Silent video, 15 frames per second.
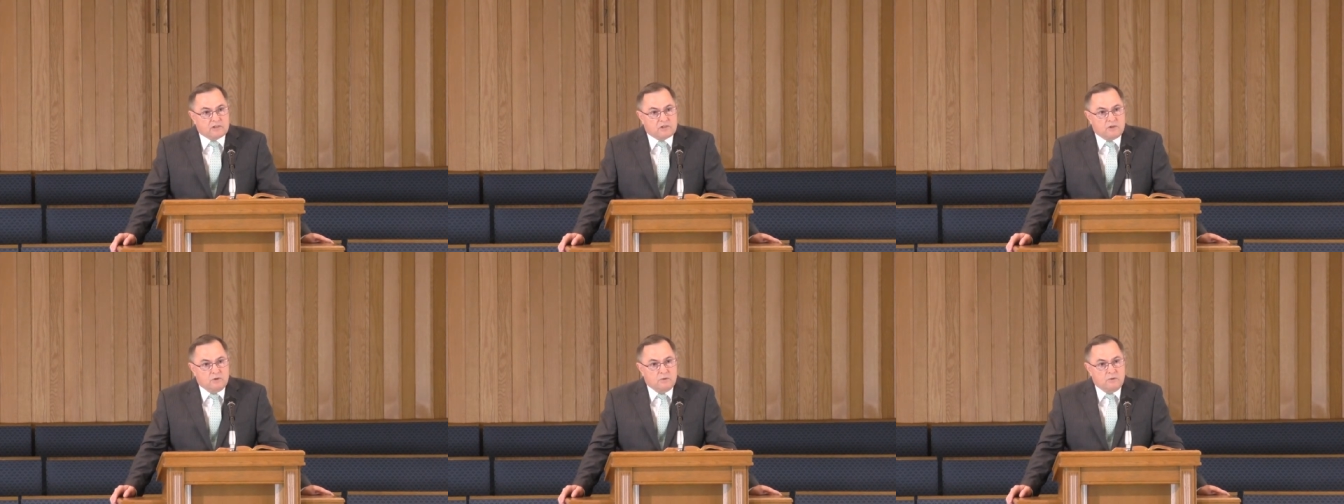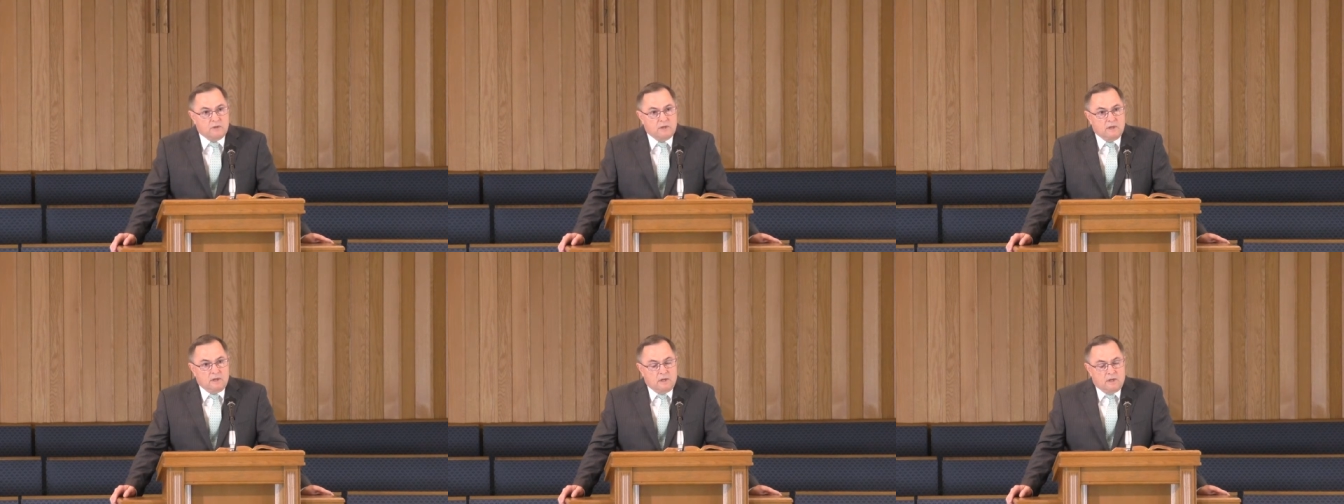to,
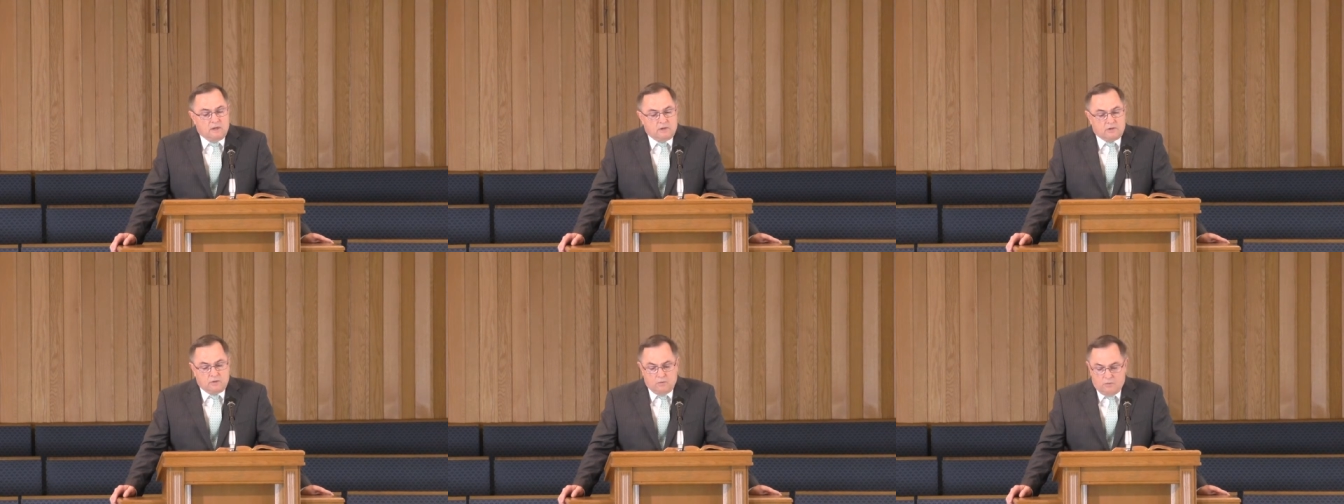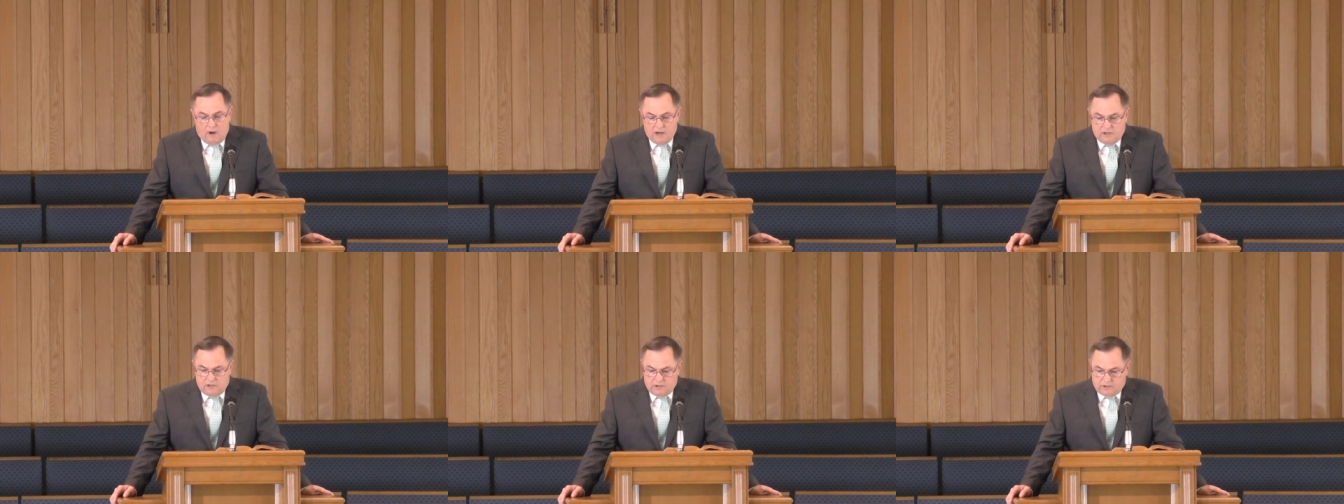to
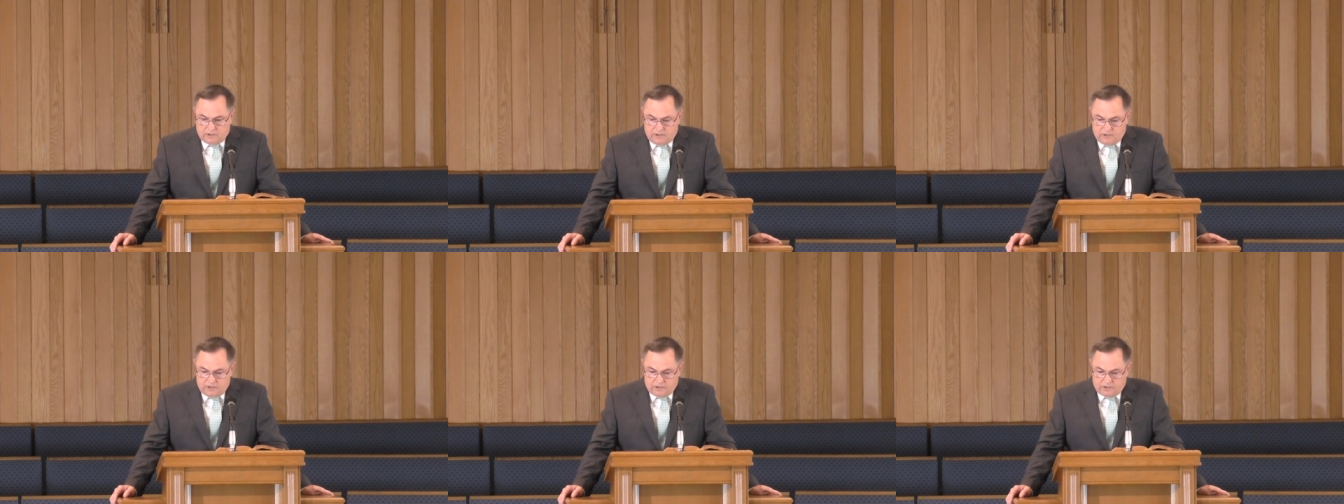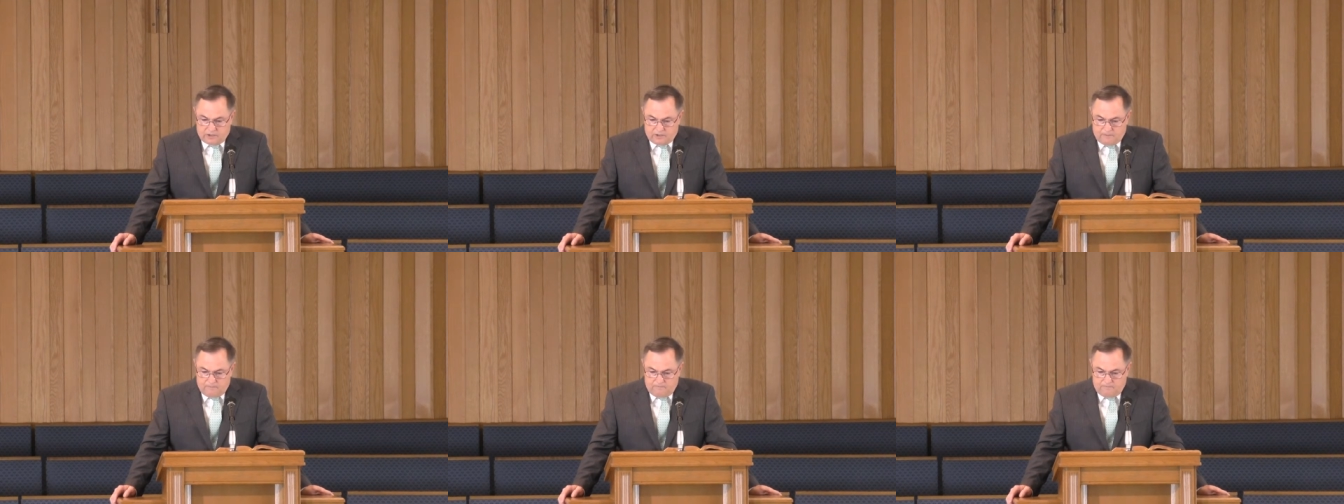righteousness.